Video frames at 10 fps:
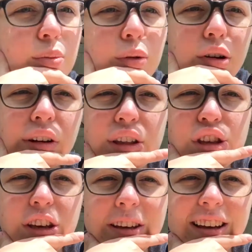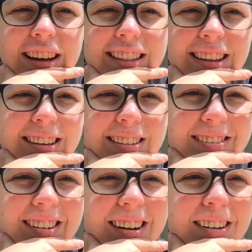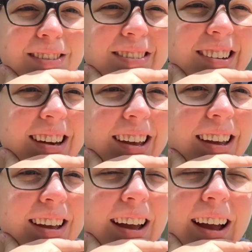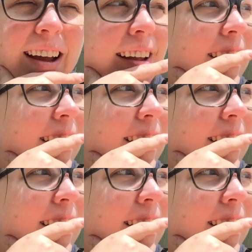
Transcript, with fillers: Port Richey, and then tomorrow morning I